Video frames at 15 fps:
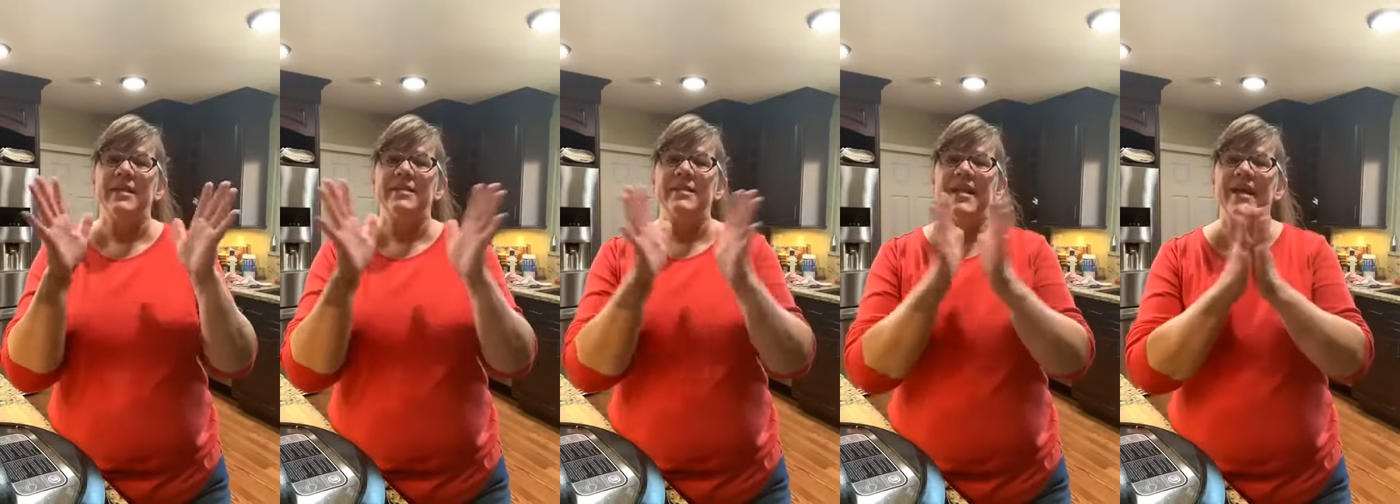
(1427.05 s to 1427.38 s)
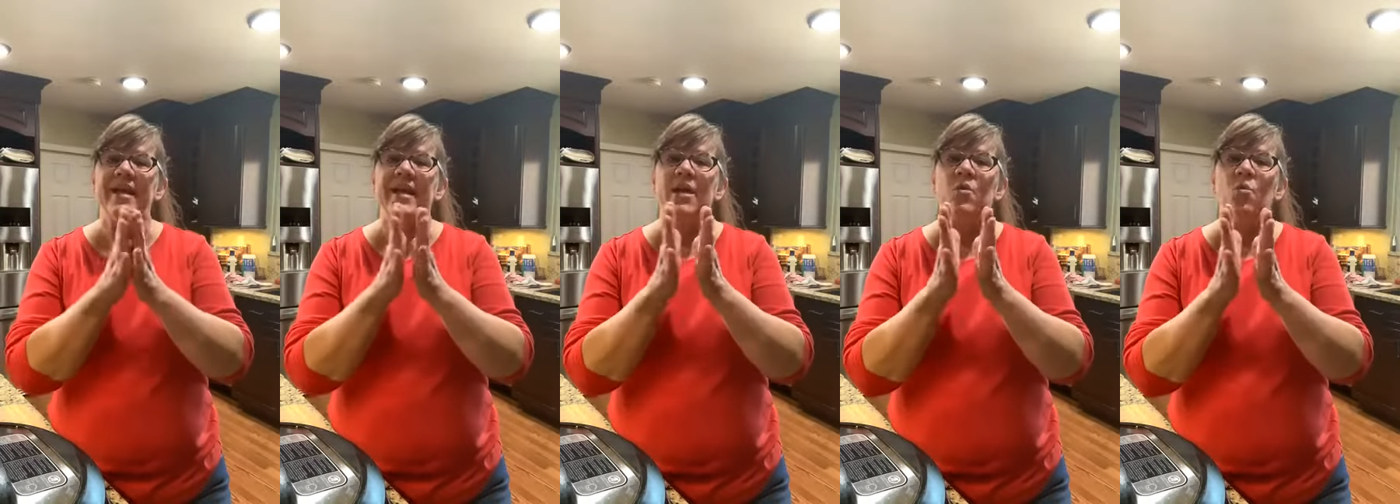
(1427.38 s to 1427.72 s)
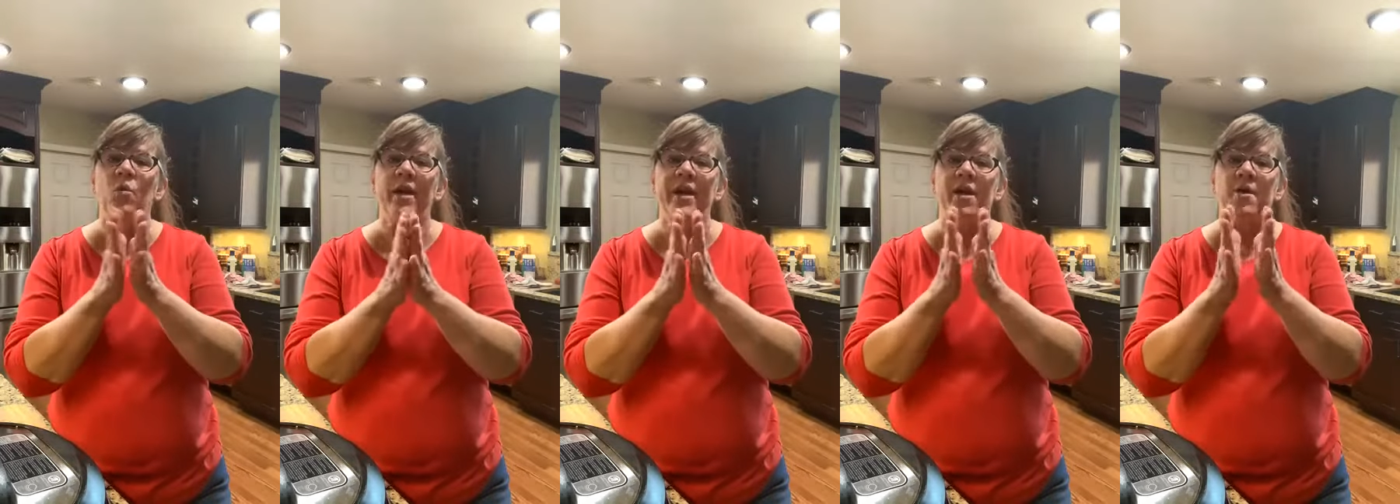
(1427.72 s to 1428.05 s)
Dee,
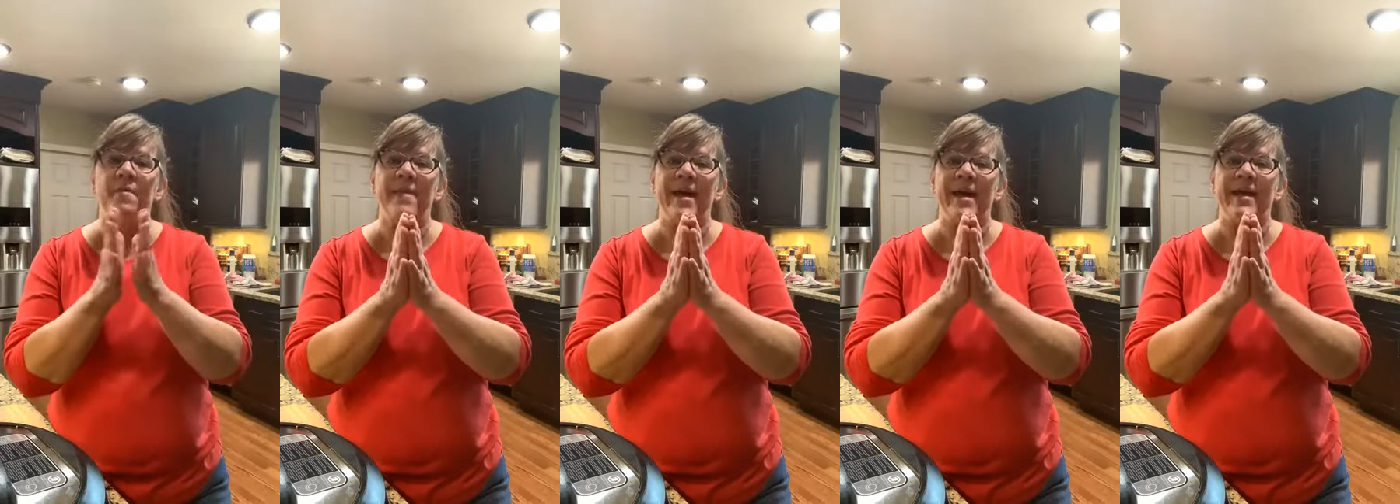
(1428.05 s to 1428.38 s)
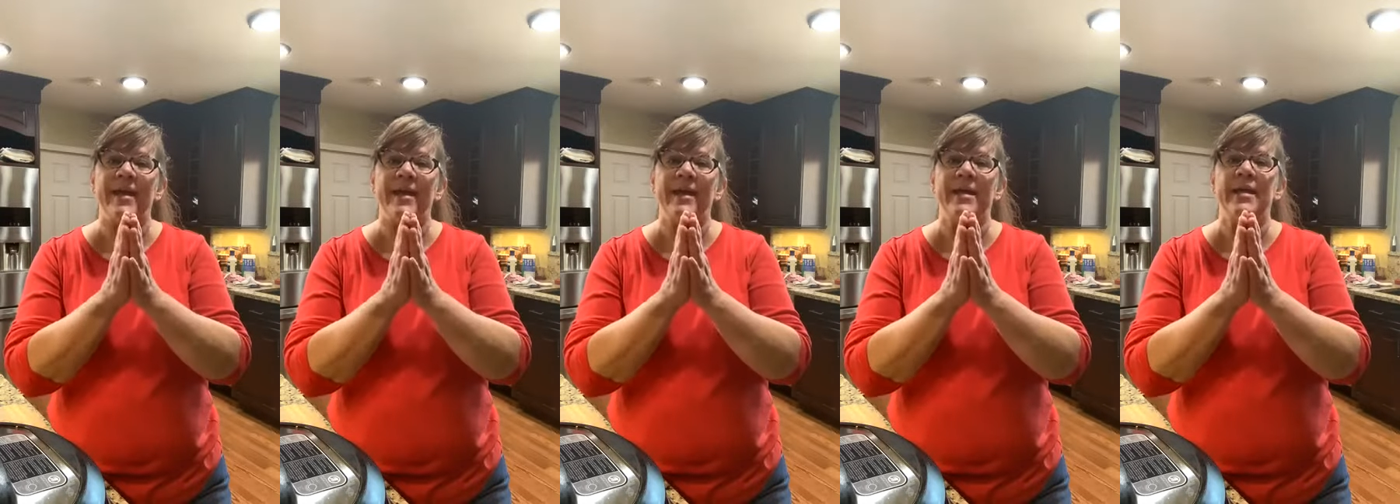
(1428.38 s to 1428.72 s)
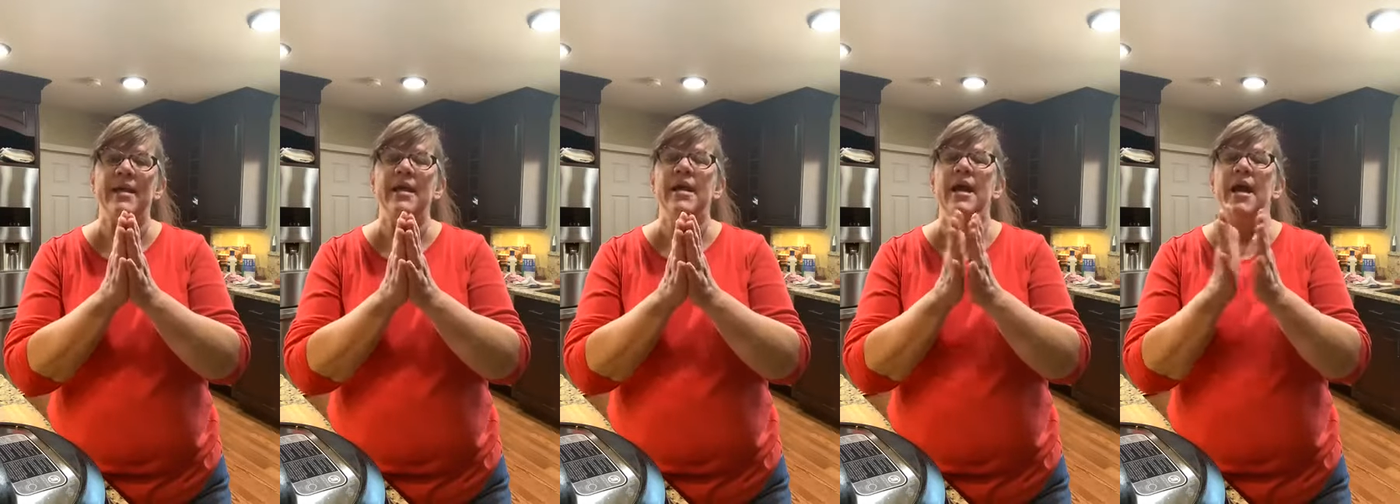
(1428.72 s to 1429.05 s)
we are
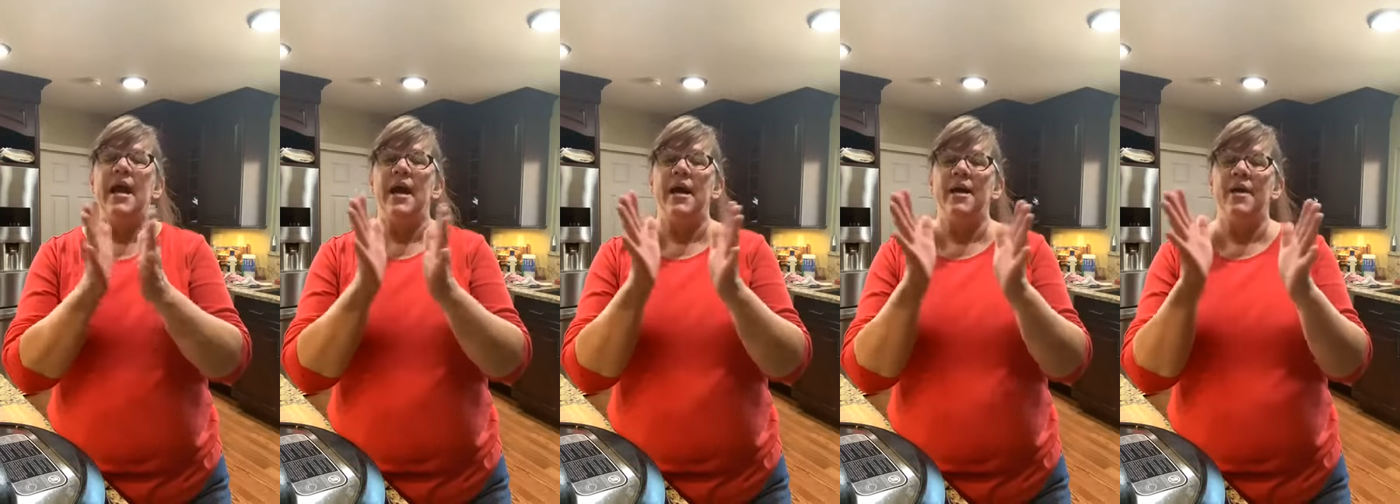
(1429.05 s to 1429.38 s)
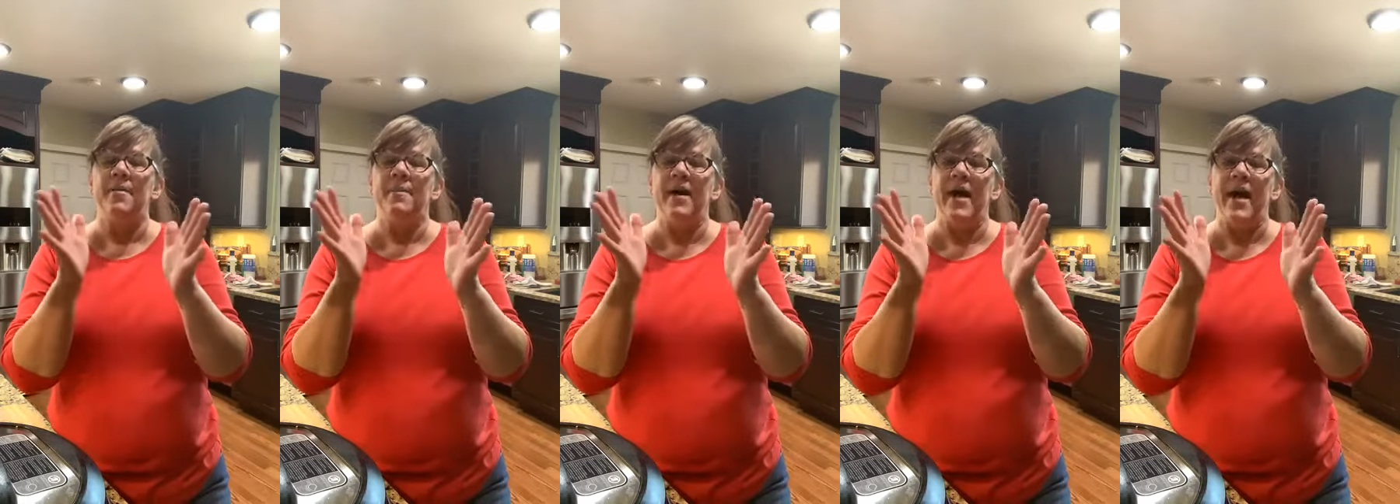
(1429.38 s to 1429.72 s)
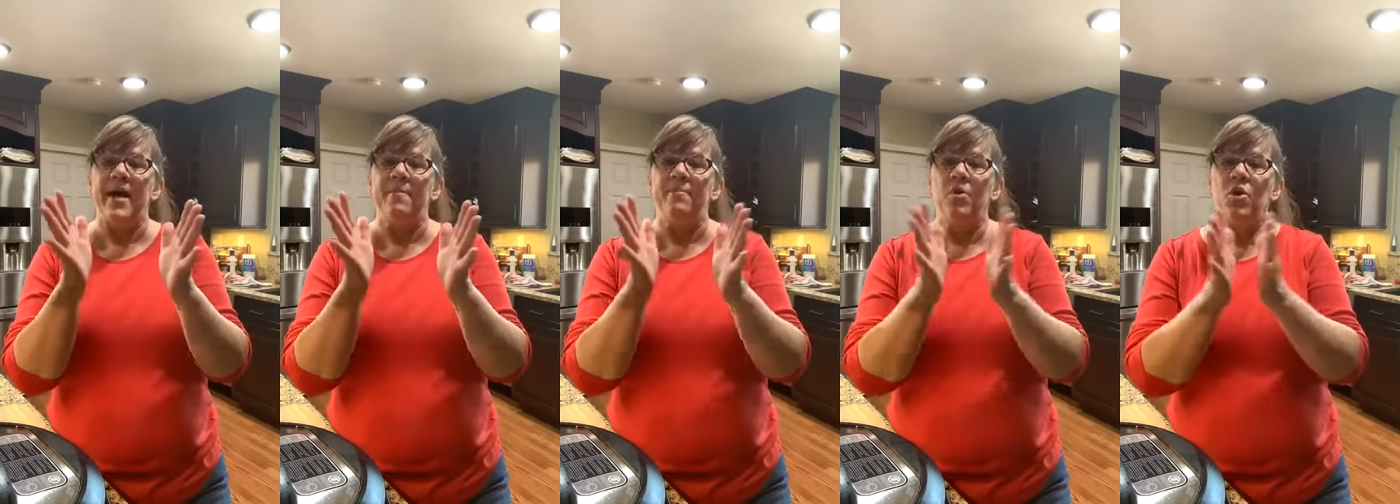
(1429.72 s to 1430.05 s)
making
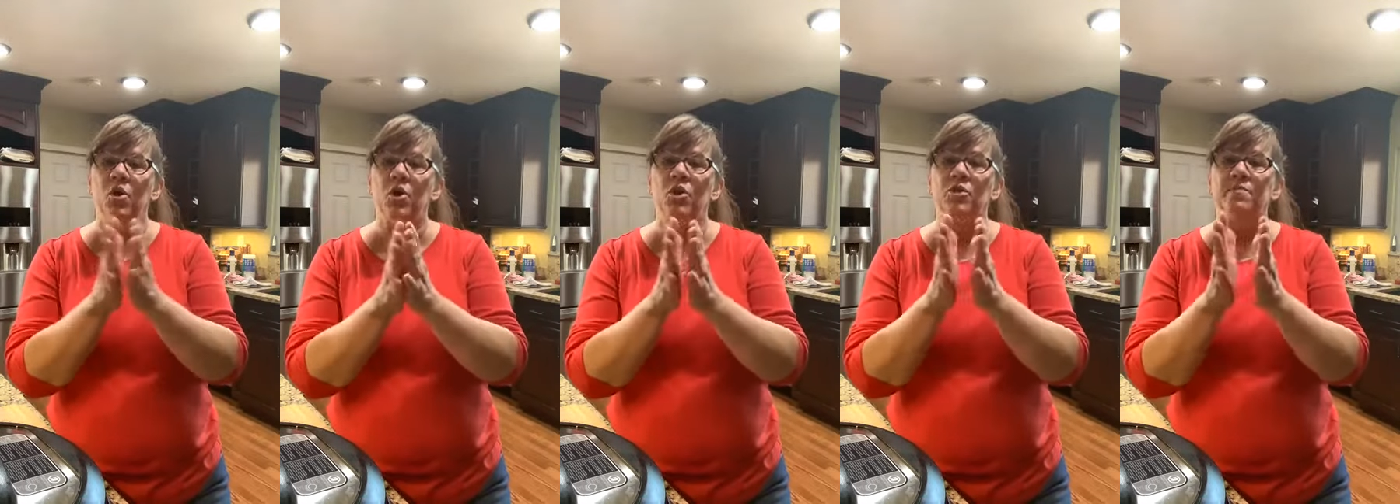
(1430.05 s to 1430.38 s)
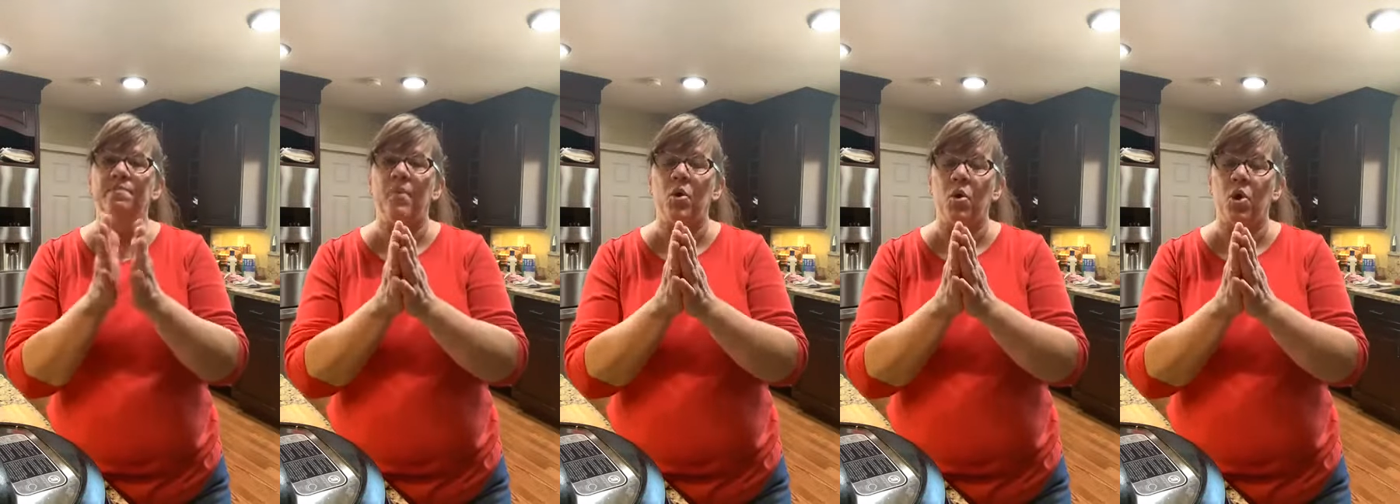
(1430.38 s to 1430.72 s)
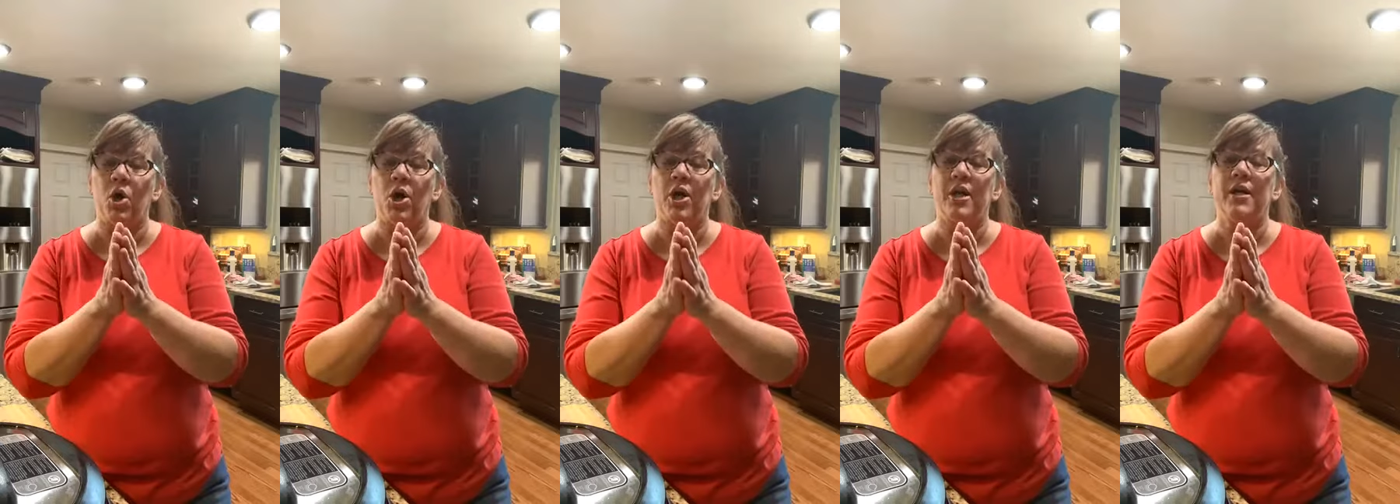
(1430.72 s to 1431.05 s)
a pulled
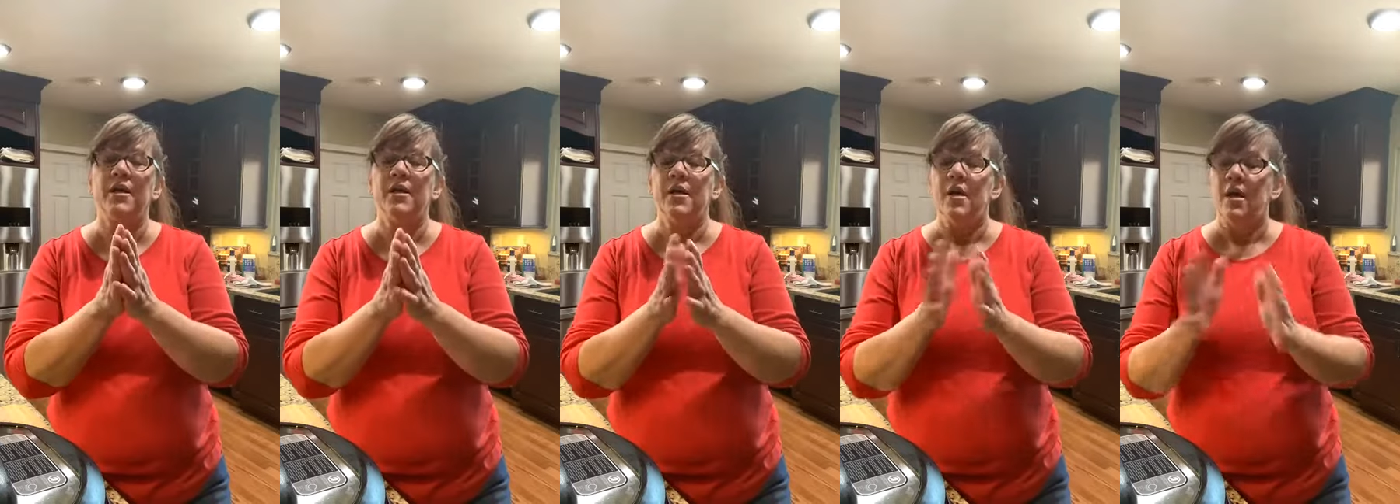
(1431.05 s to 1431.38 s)
pork